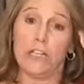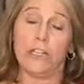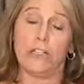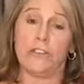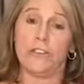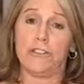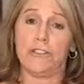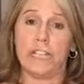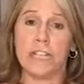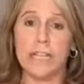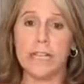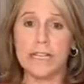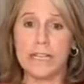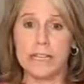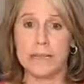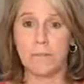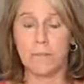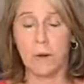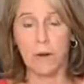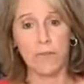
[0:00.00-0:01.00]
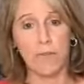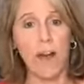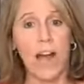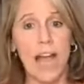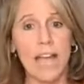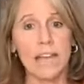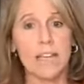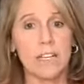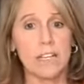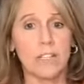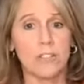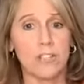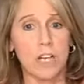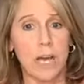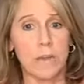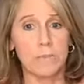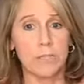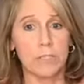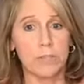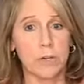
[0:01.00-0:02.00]
She provided a
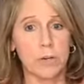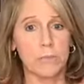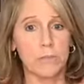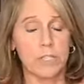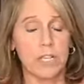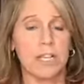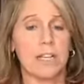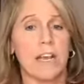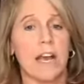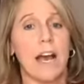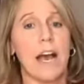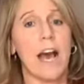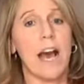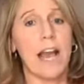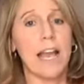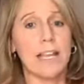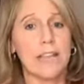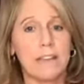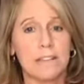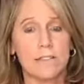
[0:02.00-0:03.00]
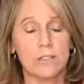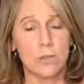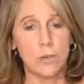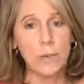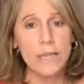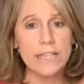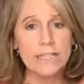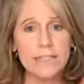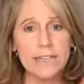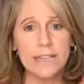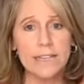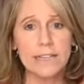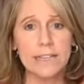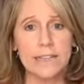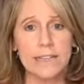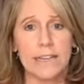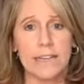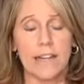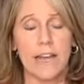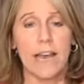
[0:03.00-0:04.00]
job description. I tweaked it,
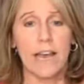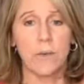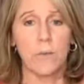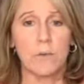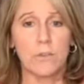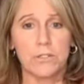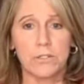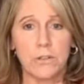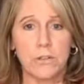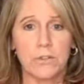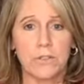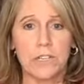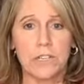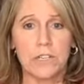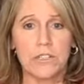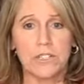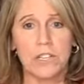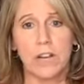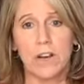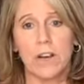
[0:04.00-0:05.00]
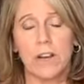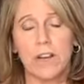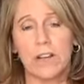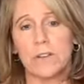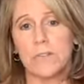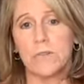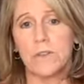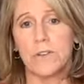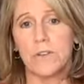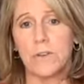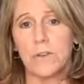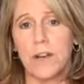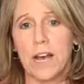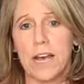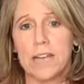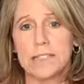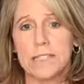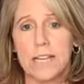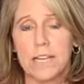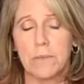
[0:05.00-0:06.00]
and I will certainly share it with you
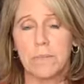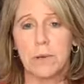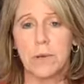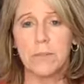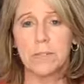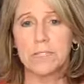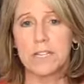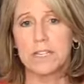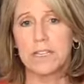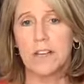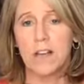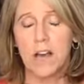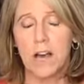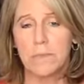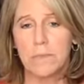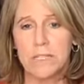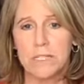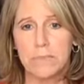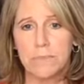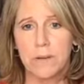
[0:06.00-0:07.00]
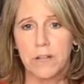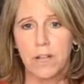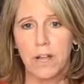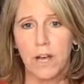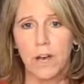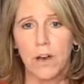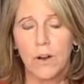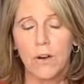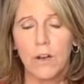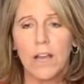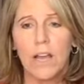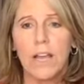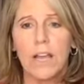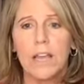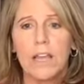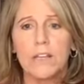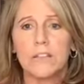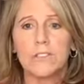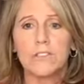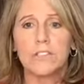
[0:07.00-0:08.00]
guys. I can post it in the comments below.
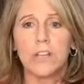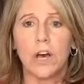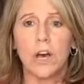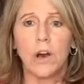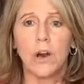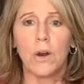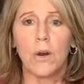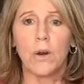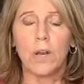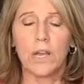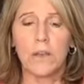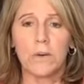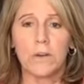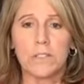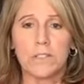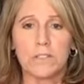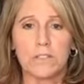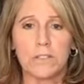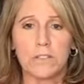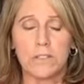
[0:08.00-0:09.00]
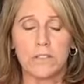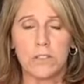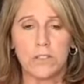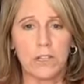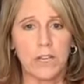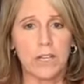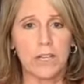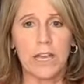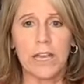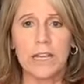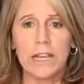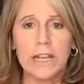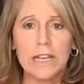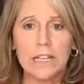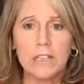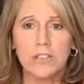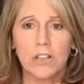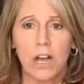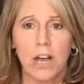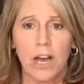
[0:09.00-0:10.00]
So it was, and
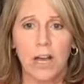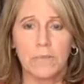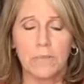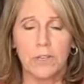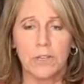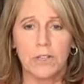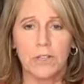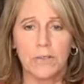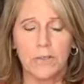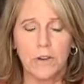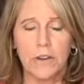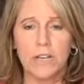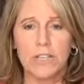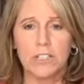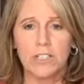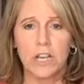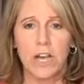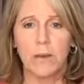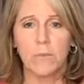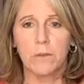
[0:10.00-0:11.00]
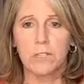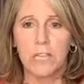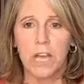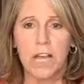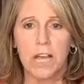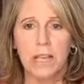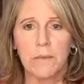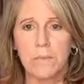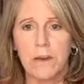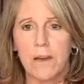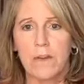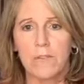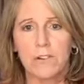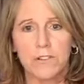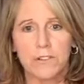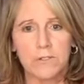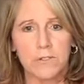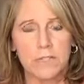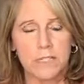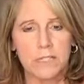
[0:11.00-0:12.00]
any job, you can look for any job. We're talking about a
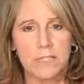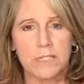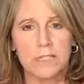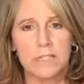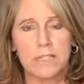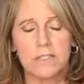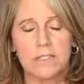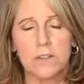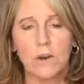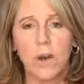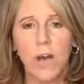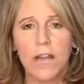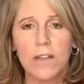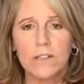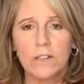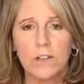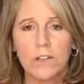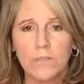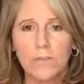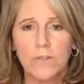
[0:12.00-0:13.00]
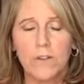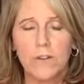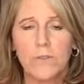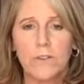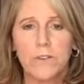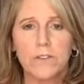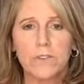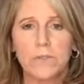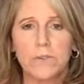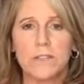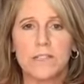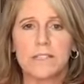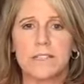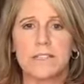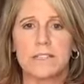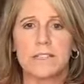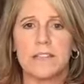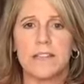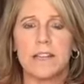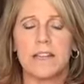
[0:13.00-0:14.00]
virtual assistant. So I looked for a virtual
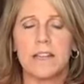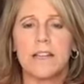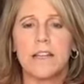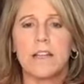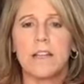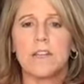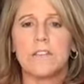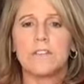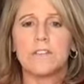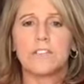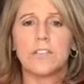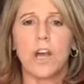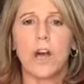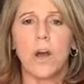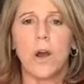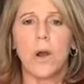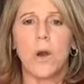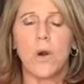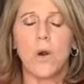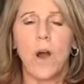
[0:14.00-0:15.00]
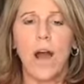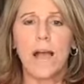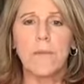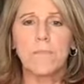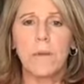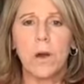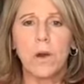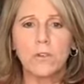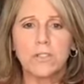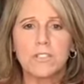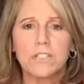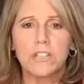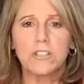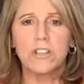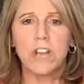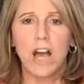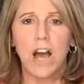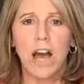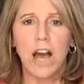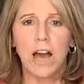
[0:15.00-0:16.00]
assistant. So I posted a
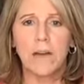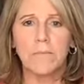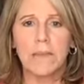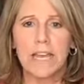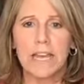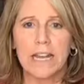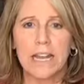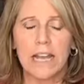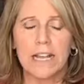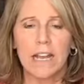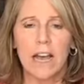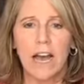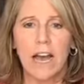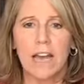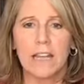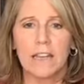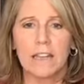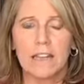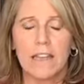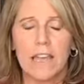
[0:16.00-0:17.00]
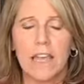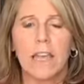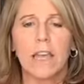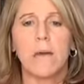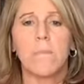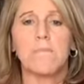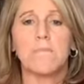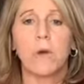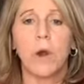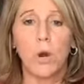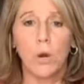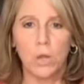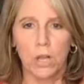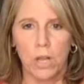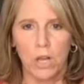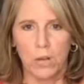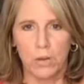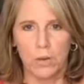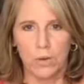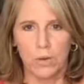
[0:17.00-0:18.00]
job, and I got a
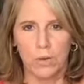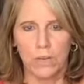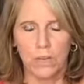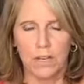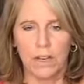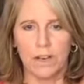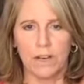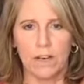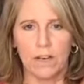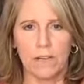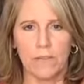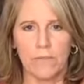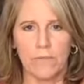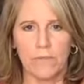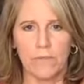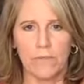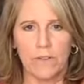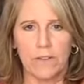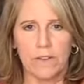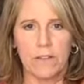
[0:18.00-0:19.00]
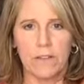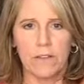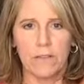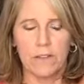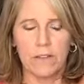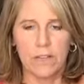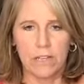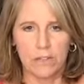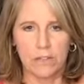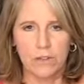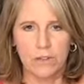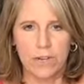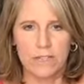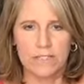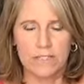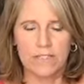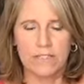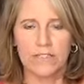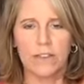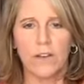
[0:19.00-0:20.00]
boatload of
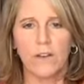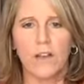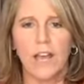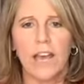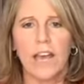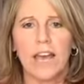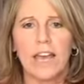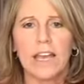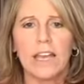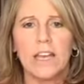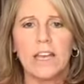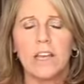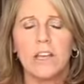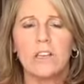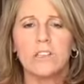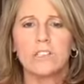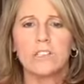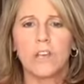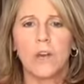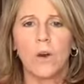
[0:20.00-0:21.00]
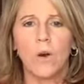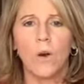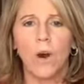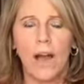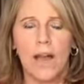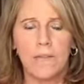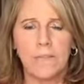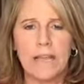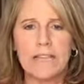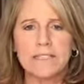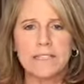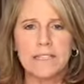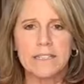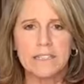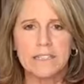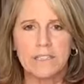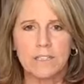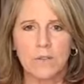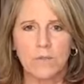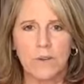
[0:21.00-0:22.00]
interest, okay? So I
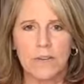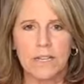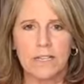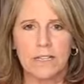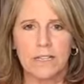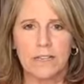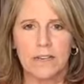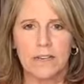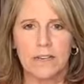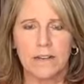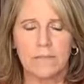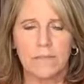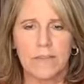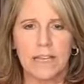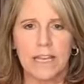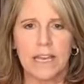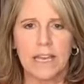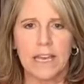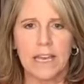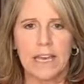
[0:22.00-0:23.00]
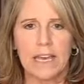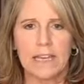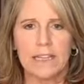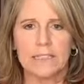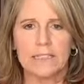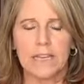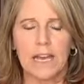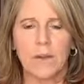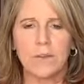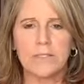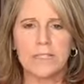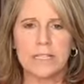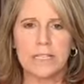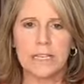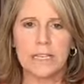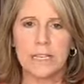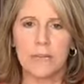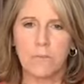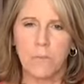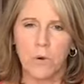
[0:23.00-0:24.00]
basically screened them, and I was
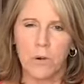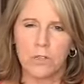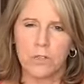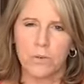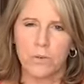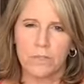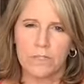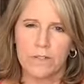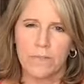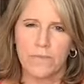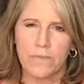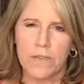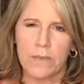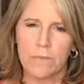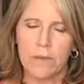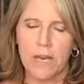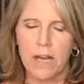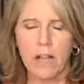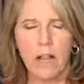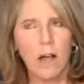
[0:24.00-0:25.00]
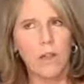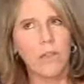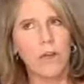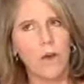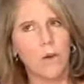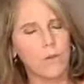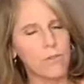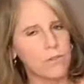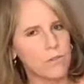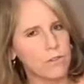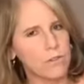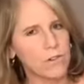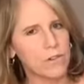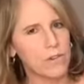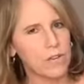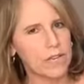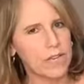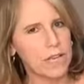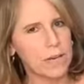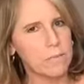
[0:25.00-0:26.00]
leaning more towards a female, although you
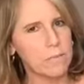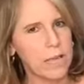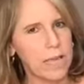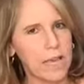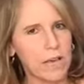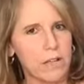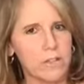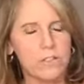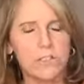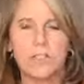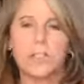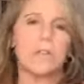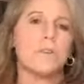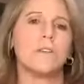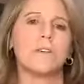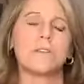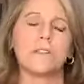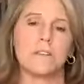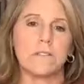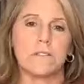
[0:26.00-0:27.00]
could get a male too.